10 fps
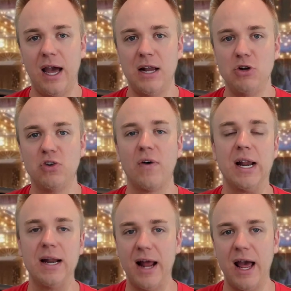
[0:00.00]
and you
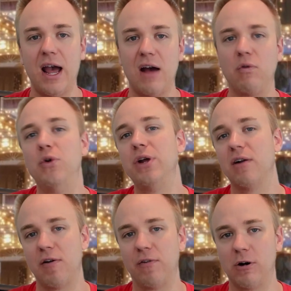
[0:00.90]
divide it in half when you
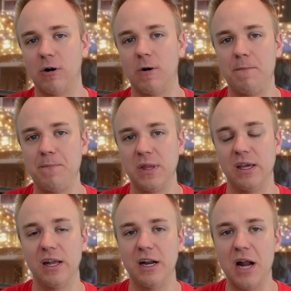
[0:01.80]
get a referral.
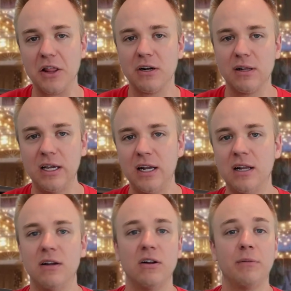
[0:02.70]
Get another
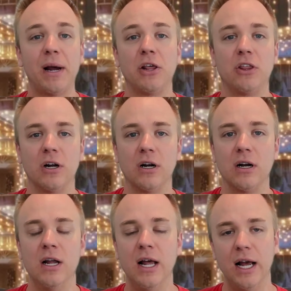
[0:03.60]
lead by a
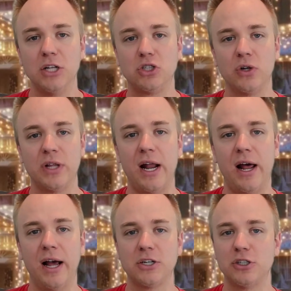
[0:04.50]
third. And so that
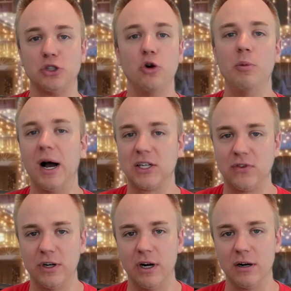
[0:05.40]
extra $2
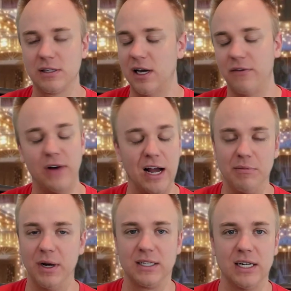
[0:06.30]
for a yard sign,
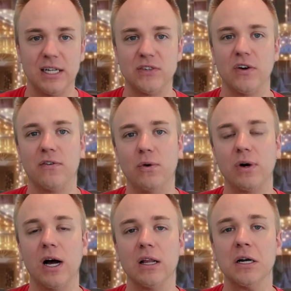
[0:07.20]
$5, I guess, for a full
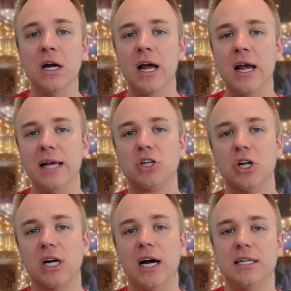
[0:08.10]
color is
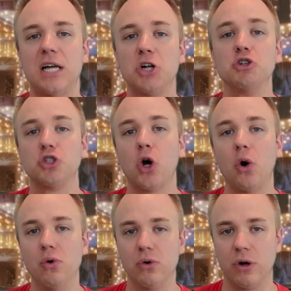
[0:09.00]
going to cut down your
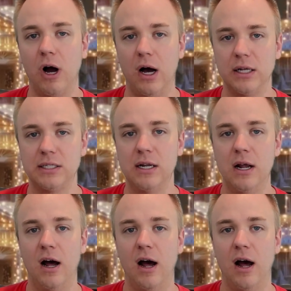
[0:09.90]
total cost